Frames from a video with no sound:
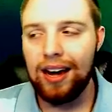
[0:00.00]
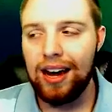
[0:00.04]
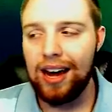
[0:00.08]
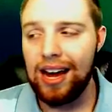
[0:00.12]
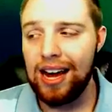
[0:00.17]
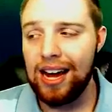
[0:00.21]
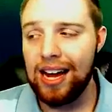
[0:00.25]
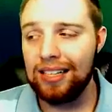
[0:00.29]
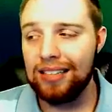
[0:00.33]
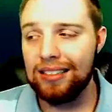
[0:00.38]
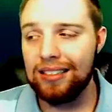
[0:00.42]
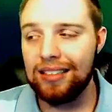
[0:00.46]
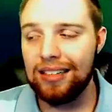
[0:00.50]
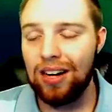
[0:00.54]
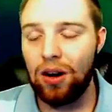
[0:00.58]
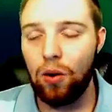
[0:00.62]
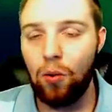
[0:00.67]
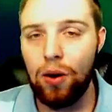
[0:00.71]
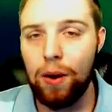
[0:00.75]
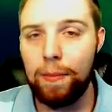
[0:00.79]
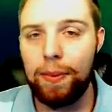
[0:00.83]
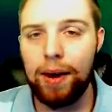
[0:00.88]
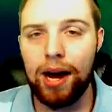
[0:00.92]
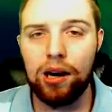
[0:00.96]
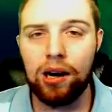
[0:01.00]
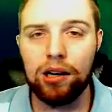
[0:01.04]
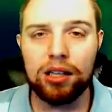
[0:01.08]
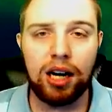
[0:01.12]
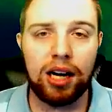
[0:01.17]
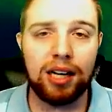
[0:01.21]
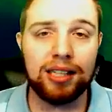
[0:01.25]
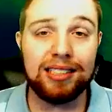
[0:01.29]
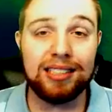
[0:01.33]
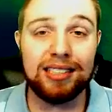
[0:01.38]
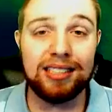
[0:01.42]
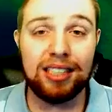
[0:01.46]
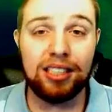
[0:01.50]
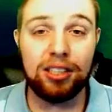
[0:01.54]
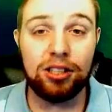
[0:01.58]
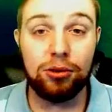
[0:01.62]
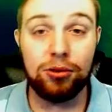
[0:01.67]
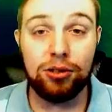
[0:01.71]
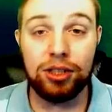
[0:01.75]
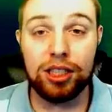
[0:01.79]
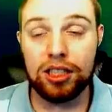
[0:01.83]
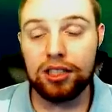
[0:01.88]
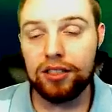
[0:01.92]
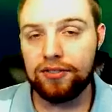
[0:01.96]
and Wimp Out causes it to
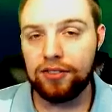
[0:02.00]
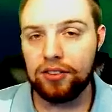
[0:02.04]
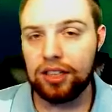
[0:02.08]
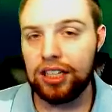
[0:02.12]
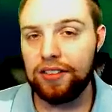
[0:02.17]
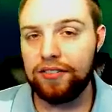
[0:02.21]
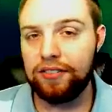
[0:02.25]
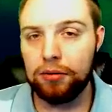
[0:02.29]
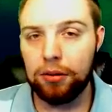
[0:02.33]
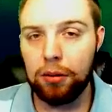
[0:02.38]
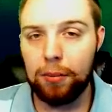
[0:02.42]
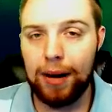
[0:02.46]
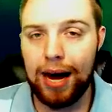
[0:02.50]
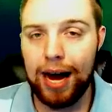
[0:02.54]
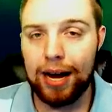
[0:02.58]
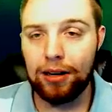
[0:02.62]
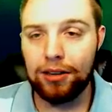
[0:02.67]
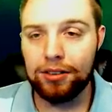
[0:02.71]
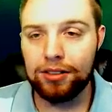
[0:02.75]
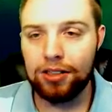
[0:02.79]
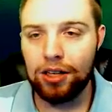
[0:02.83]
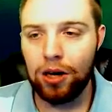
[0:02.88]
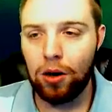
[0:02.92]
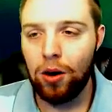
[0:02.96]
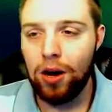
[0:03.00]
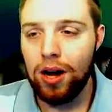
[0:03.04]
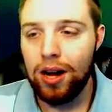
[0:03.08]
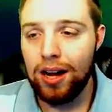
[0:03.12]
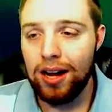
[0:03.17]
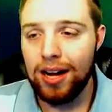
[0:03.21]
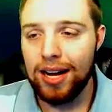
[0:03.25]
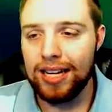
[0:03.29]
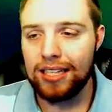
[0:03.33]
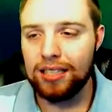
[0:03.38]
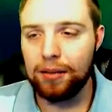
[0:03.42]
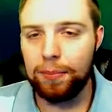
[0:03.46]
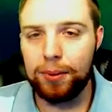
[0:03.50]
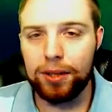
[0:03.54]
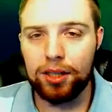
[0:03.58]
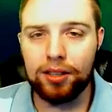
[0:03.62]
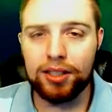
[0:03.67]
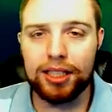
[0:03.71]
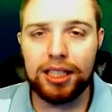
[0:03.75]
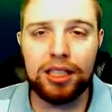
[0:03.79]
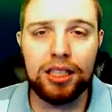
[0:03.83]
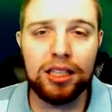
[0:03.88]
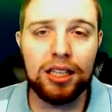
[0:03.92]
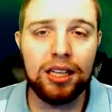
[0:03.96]
just flee from the battle. So its
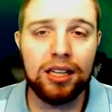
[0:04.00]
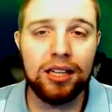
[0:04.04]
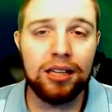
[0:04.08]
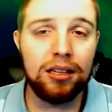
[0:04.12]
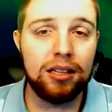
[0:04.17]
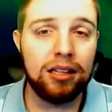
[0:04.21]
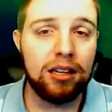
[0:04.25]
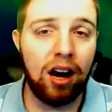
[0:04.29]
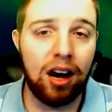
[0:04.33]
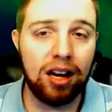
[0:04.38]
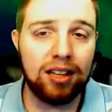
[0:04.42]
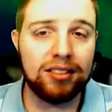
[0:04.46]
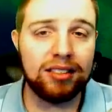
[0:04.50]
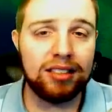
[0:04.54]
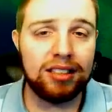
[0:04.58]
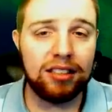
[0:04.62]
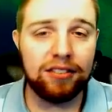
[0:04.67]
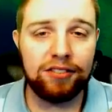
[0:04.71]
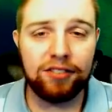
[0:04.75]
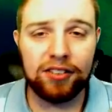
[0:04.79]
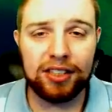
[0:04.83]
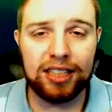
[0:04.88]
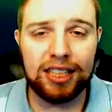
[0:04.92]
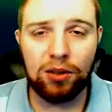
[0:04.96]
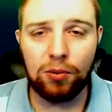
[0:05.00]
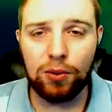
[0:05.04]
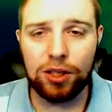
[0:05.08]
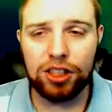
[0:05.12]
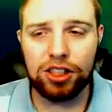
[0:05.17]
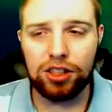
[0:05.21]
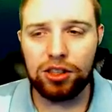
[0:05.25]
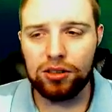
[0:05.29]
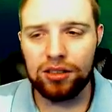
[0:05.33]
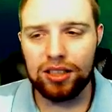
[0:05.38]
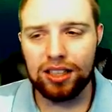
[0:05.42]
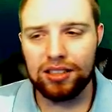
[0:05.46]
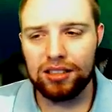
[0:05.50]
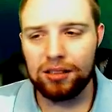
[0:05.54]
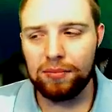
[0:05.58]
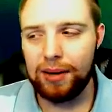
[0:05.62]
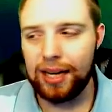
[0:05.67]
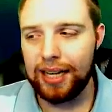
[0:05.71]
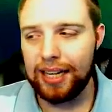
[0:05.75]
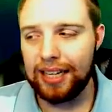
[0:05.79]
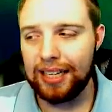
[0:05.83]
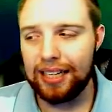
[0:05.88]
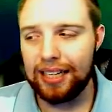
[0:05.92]
ability causes it to flee, which doesn't make